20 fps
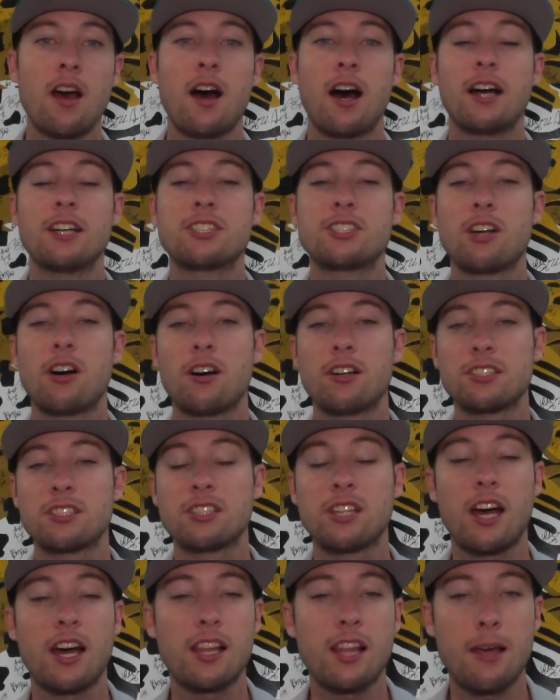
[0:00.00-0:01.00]
I saw a
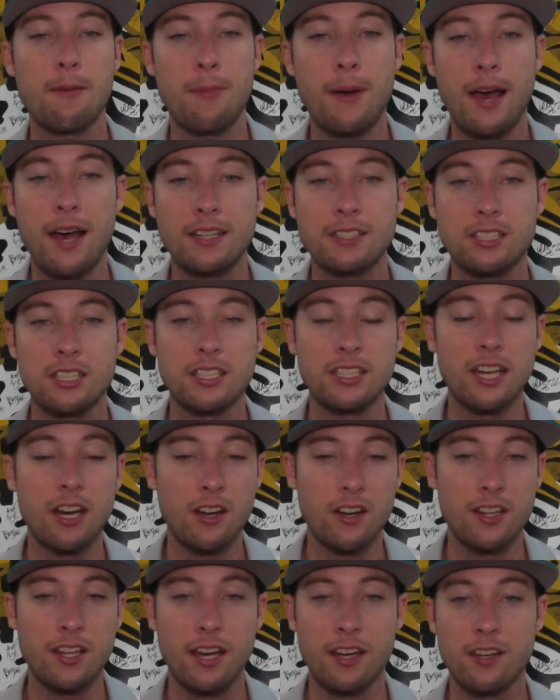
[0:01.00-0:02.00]
sideline pass to
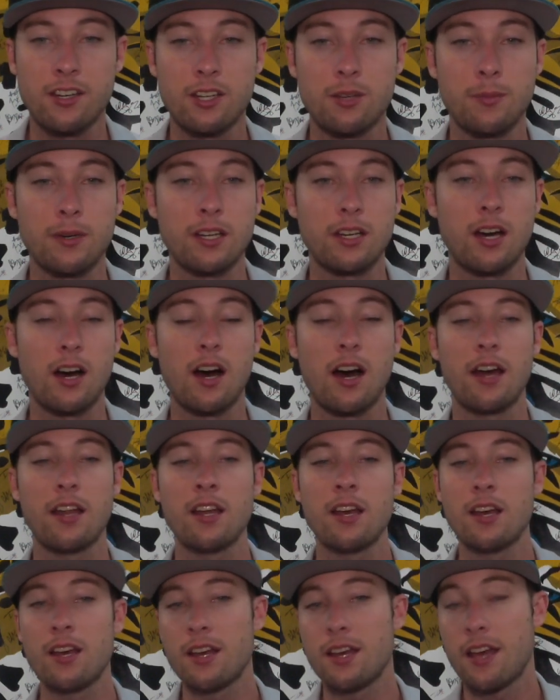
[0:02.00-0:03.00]
Yeldon that could have been
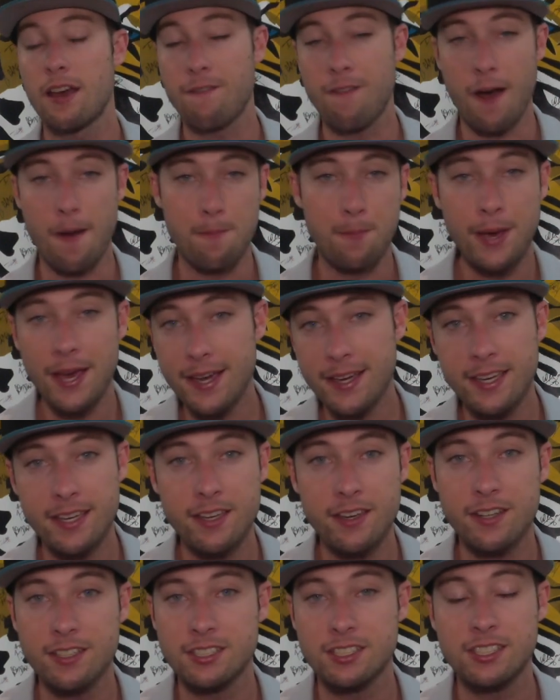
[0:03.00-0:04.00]
caught. If I'm picky,
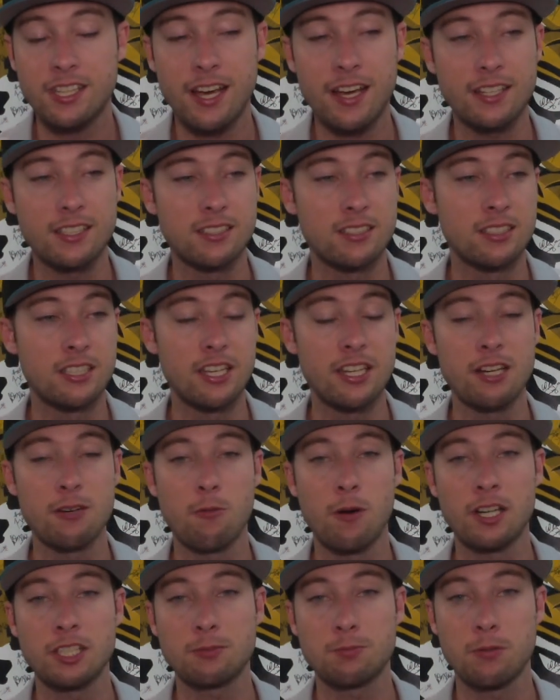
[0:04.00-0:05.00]
you could say D.D.
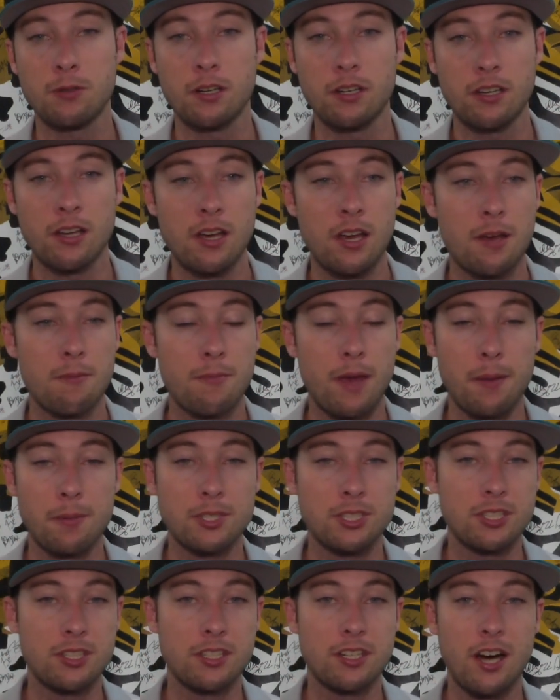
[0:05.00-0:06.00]
Westbrook maybe
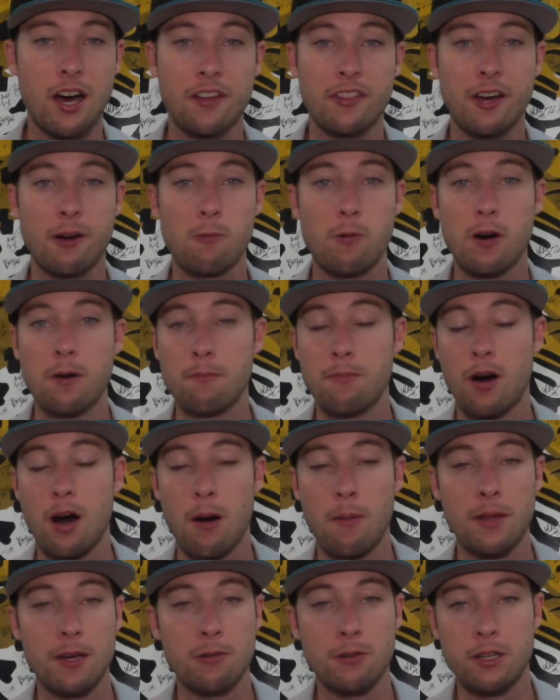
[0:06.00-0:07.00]
should have caught that one
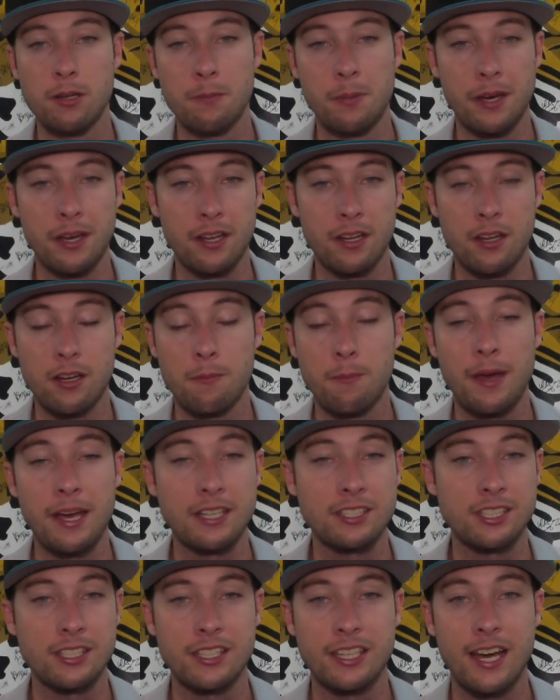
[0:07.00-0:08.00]
ball, but it would have been an
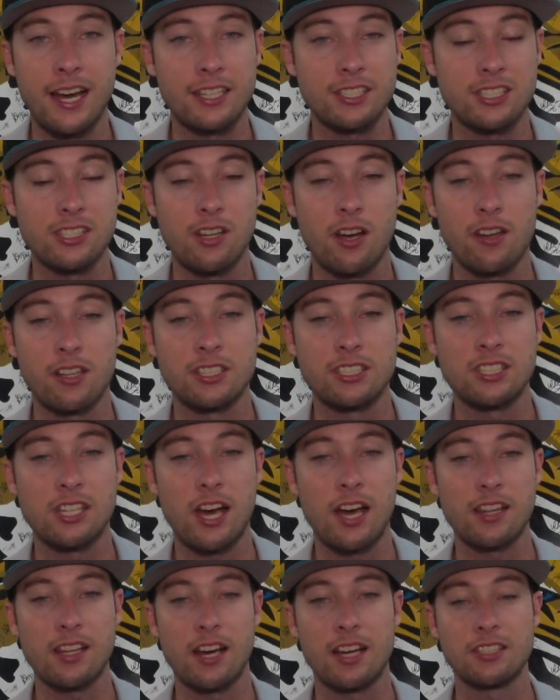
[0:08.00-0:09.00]
amazing catch along the
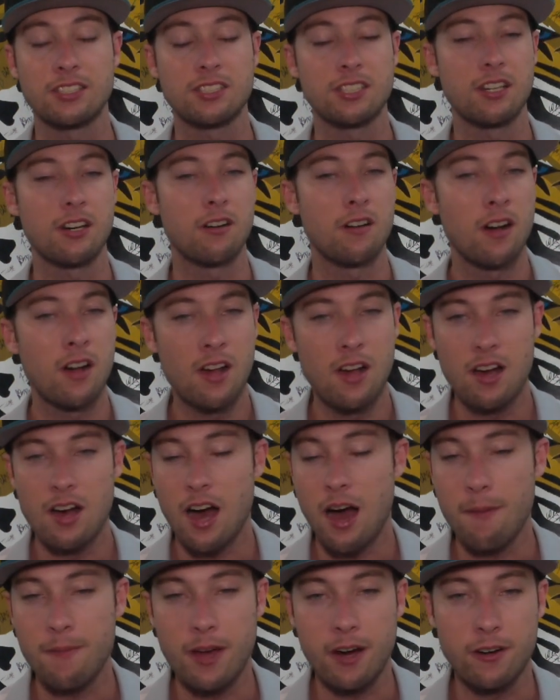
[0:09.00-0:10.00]
sideline. So
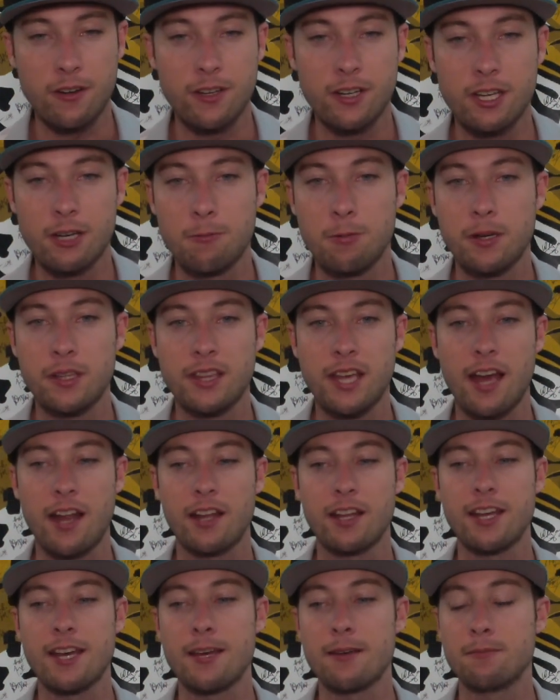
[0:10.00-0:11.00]
I'm not really going to put that
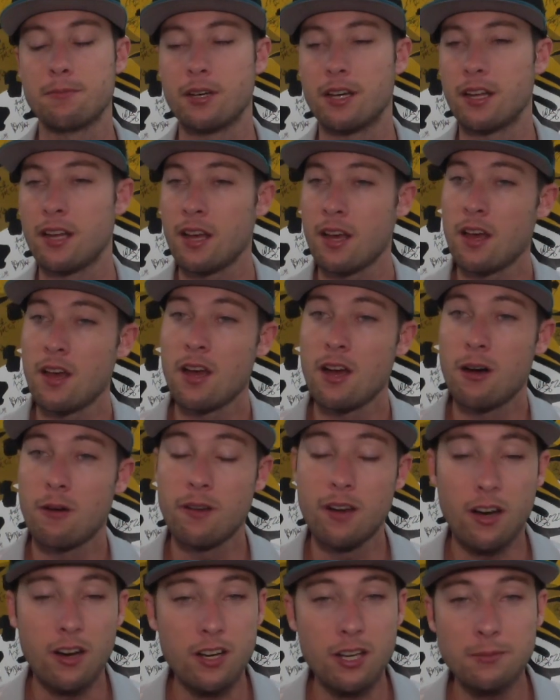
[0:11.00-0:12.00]
on him. But
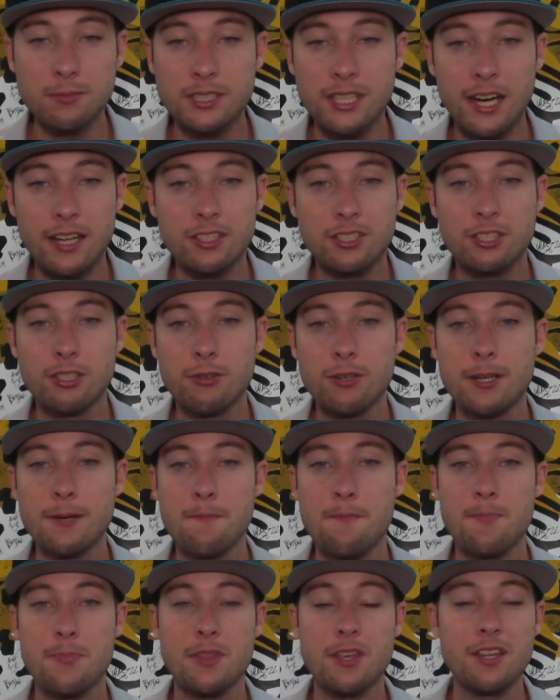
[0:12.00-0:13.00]
when it all comes down to
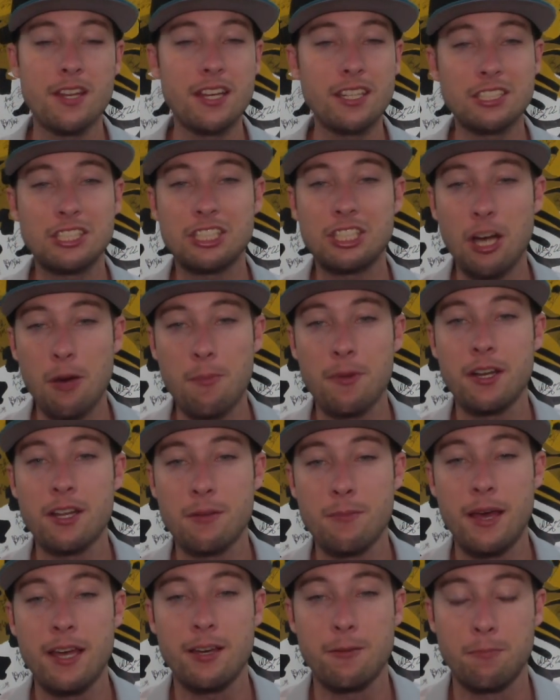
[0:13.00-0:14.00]
it, you need somebody
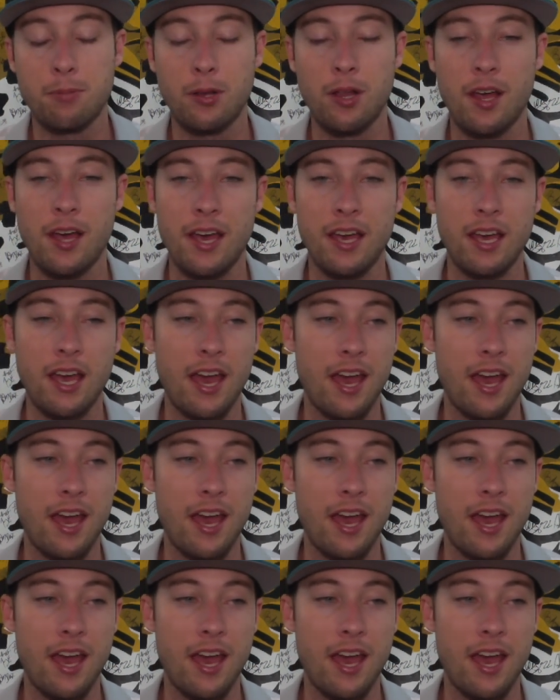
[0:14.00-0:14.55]
to make a play.